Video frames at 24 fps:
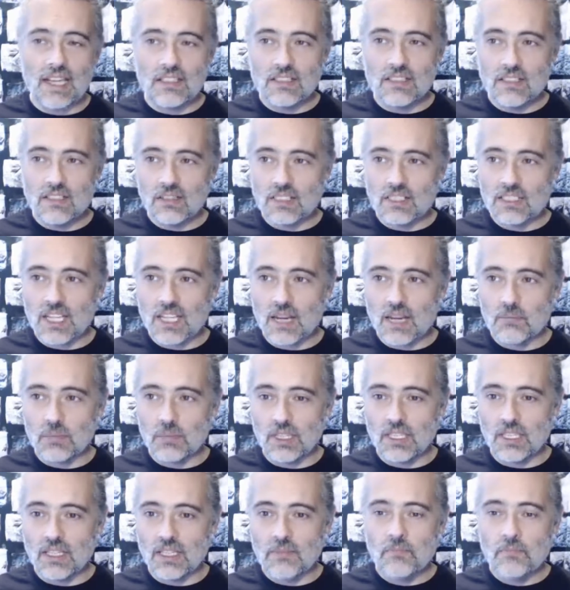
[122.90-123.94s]
end of the
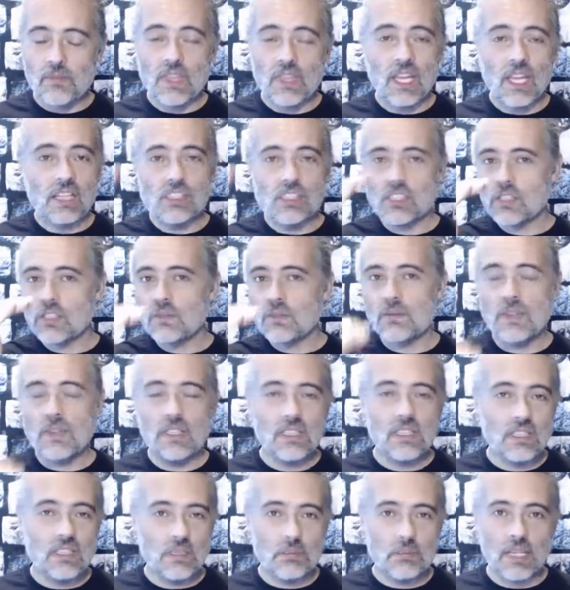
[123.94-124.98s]
template and just
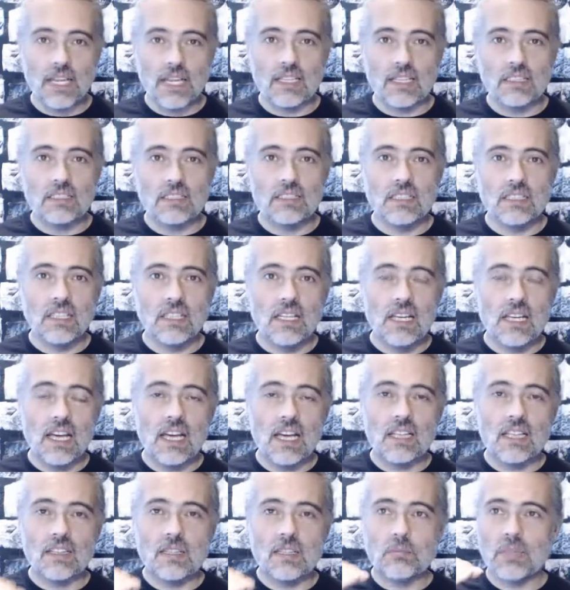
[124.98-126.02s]
fill in the blanks,
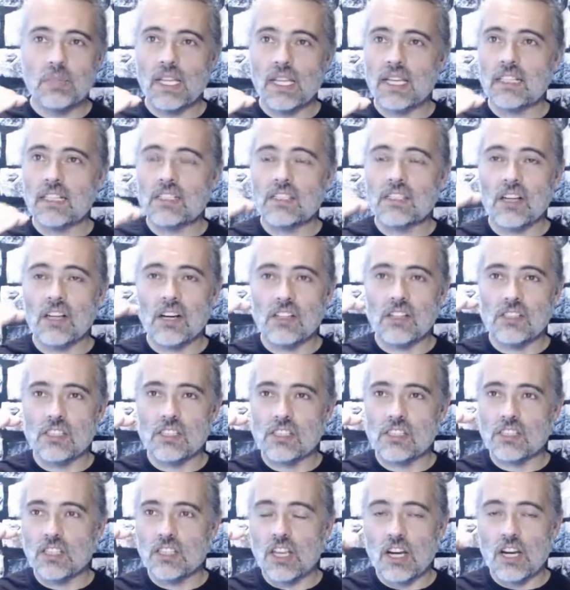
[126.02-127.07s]
and the blanks are
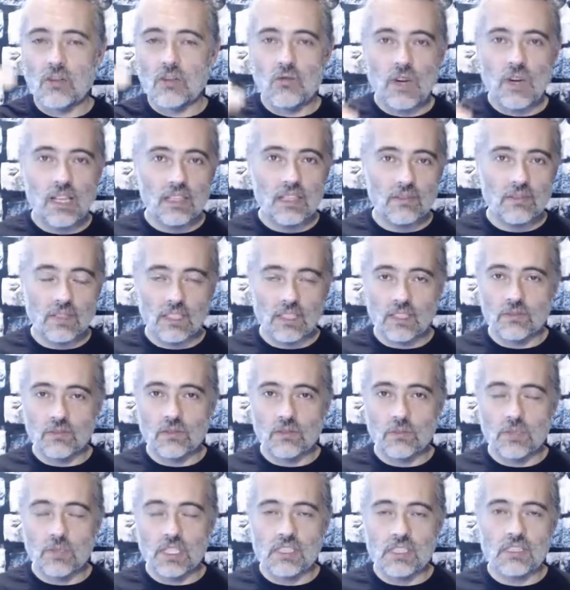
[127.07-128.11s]
just irrelevant
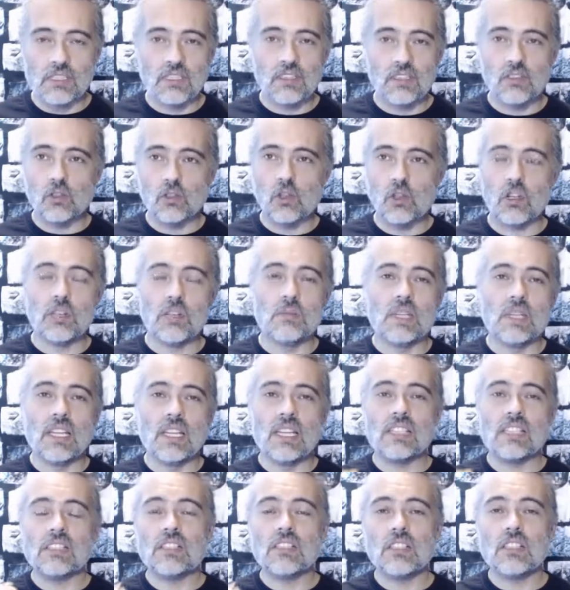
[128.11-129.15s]
information, and the document
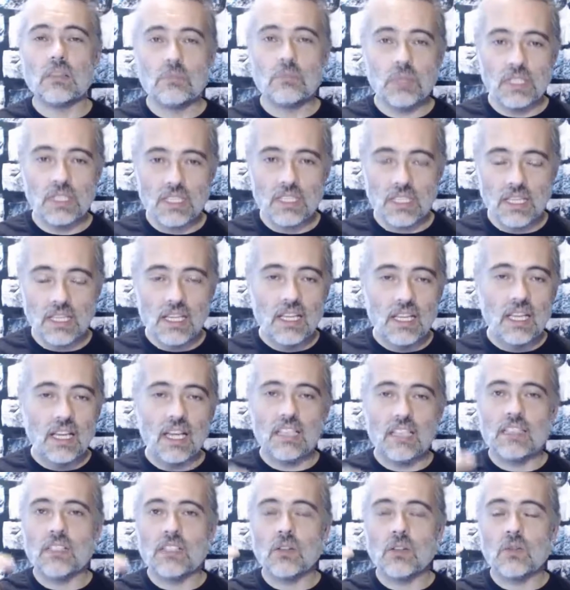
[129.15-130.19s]
isn't complete
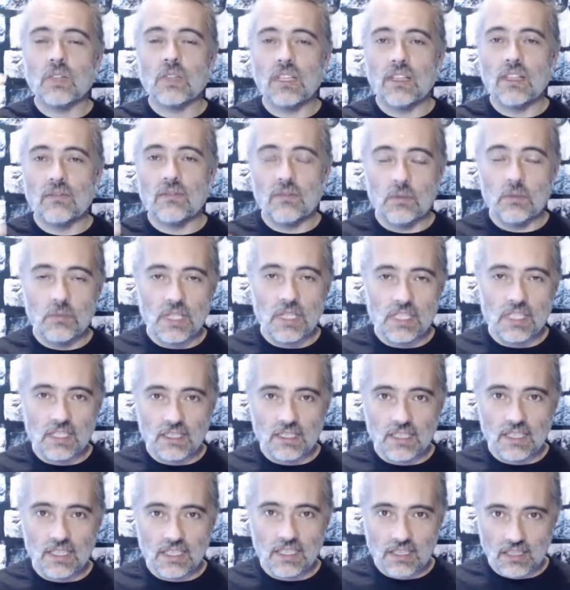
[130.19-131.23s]
until the
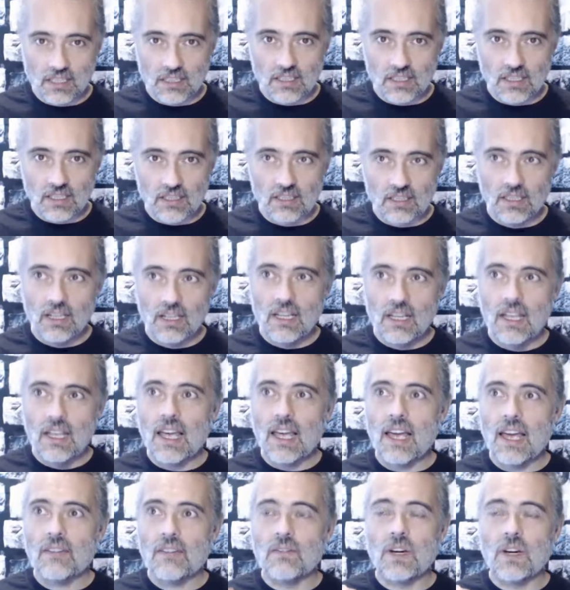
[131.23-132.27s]
information is in there,
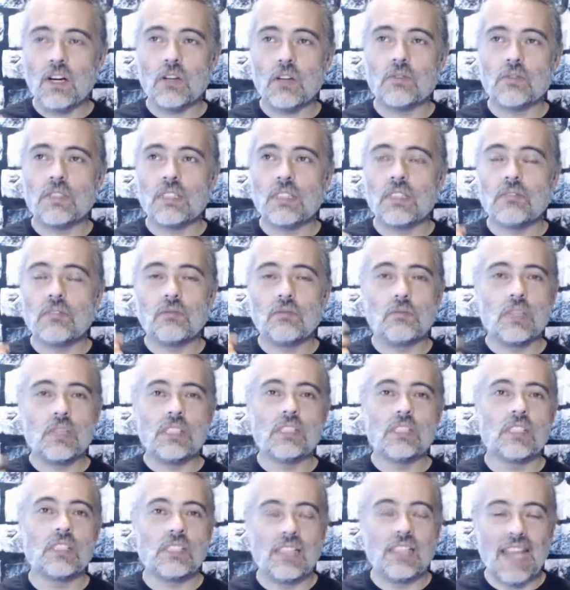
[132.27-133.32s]
and very often the
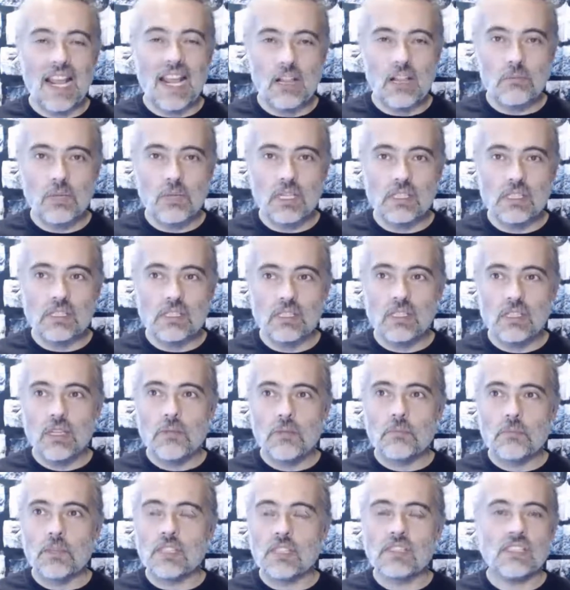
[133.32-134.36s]
information doesn't help us
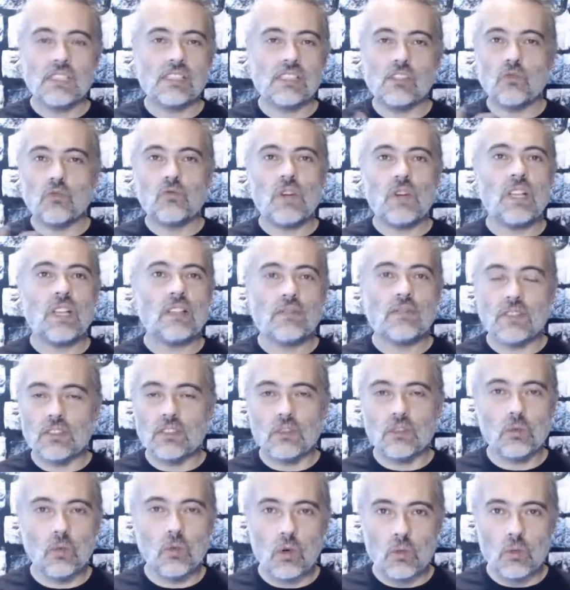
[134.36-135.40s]
because it's
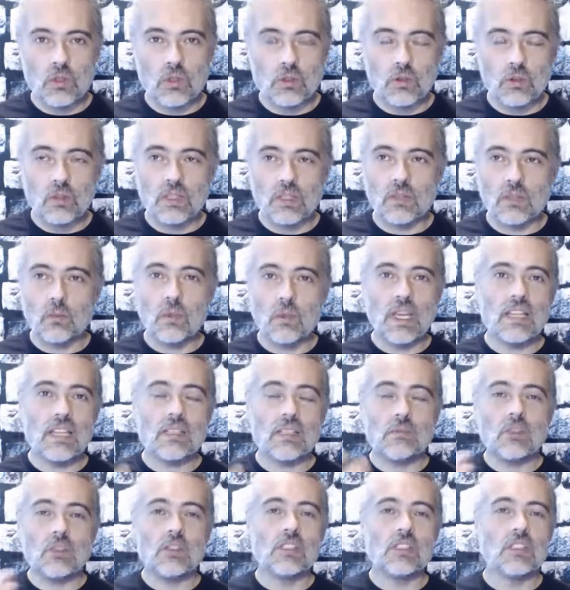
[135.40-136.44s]
irrelevant to what we're doing, and we end
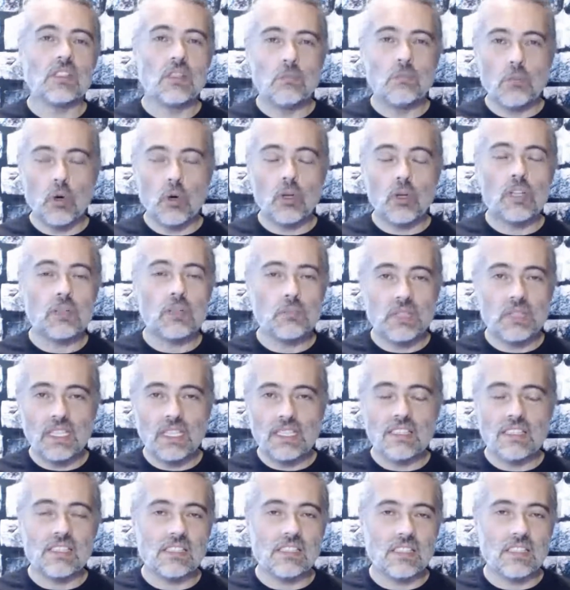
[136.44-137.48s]
up using the
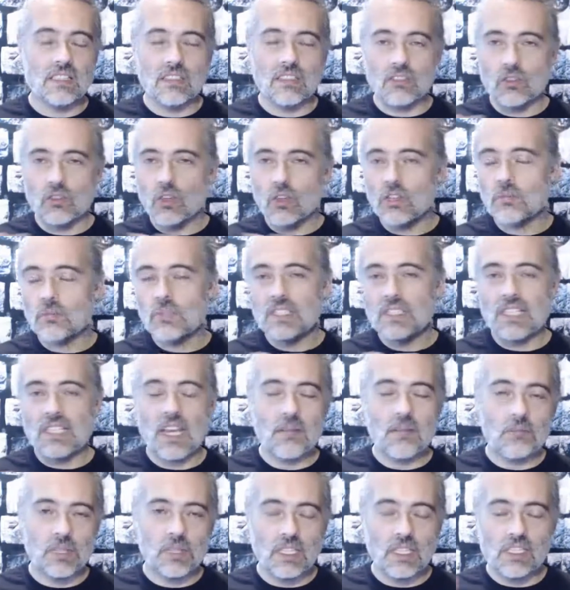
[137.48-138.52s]
boilerplate that's in there. Document
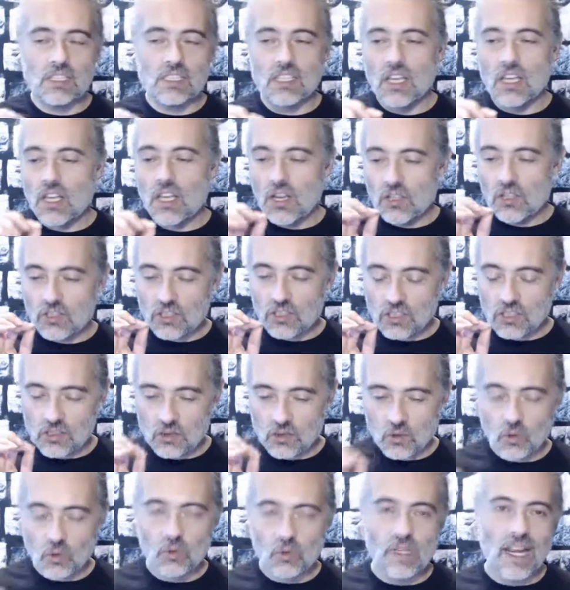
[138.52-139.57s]
templates
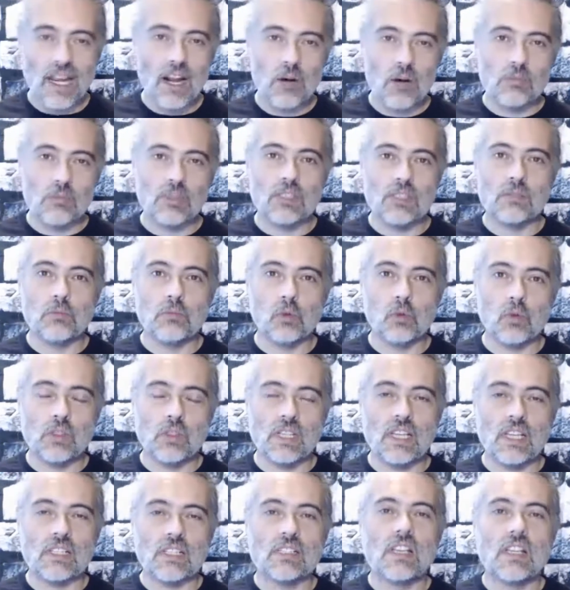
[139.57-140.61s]
just don't help this
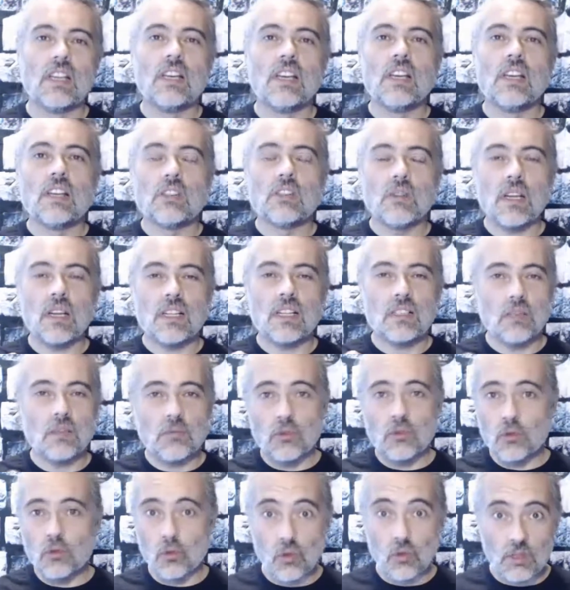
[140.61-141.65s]
process, so I end
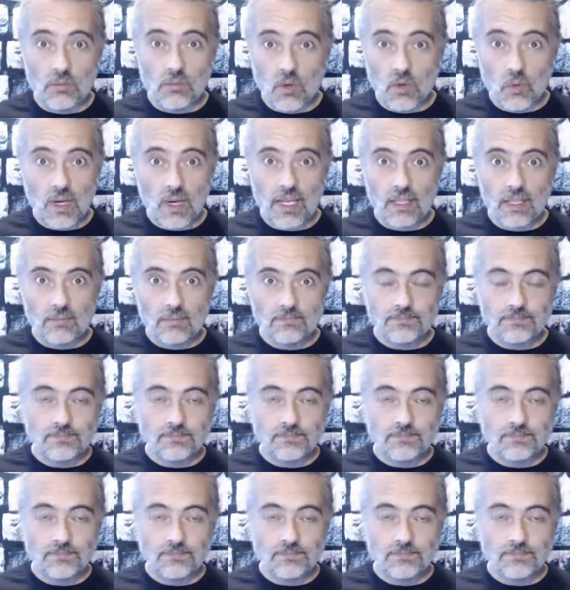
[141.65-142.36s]
up throwing them away.